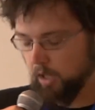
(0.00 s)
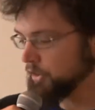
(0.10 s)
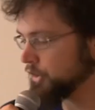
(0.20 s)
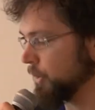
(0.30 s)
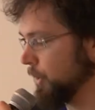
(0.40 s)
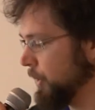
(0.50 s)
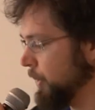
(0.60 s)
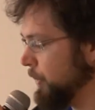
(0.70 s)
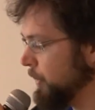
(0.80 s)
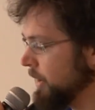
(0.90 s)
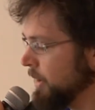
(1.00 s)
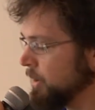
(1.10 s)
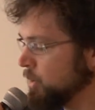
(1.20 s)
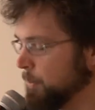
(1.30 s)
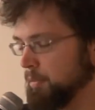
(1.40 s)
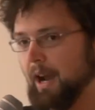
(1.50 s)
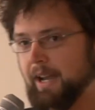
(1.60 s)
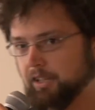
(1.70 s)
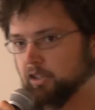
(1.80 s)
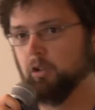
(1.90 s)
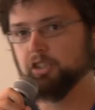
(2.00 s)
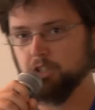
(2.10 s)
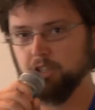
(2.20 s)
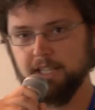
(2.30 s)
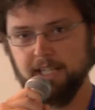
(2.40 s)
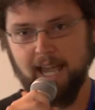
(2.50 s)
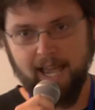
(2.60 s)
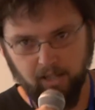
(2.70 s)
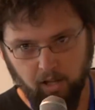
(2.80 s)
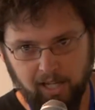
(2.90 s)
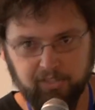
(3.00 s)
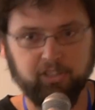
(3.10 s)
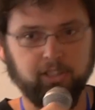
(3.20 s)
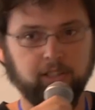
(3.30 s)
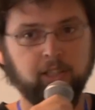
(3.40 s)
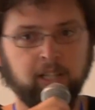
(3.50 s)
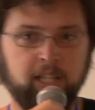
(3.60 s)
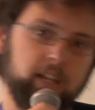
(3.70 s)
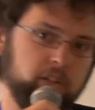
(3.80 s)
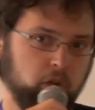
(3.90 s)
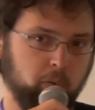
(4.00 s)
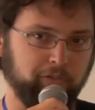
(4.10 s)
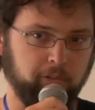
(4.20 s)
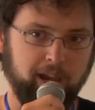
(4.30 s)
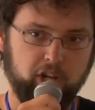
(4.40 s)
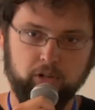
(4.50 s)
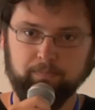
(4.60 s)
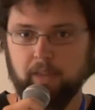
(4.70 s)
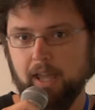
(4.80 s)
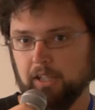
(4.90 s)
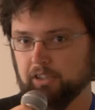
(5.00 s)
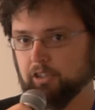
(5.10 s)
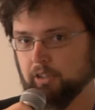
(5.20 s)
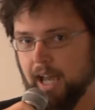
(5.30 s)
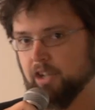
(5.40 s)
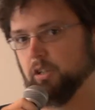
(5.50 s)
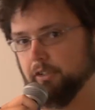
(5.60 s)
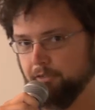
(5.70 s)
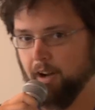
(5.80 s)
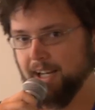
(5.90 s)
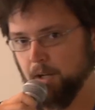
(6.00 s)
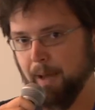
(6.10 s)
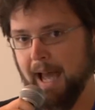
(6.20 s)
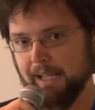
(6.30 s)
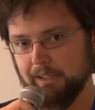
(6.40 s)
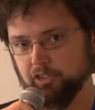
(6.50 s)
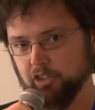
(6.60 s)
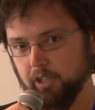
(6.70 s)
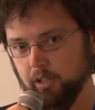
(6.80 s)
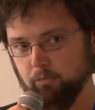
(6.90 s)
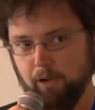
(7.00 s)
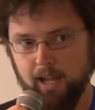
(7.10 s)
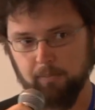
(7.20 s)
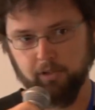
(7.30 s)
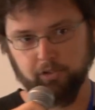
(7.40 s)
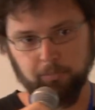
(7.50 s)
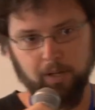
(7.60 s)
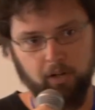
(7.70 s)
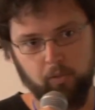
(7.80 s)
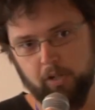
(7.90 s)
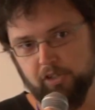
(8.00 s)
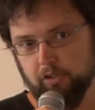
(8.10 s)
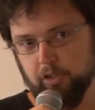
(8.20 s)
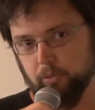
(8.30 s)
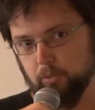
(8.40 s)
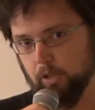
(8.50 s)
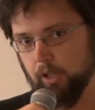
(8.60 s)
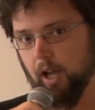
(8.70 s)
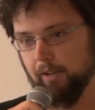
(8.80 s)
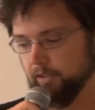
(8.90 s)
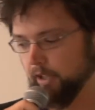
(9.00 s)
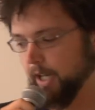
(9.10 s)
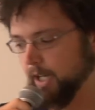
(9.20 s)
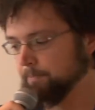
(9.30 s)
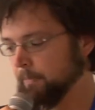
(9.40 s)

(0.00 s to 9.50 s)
So your brain is constantly analyzing new information, and it's actually finding patterns in randomness as part of the reason that you're alive today.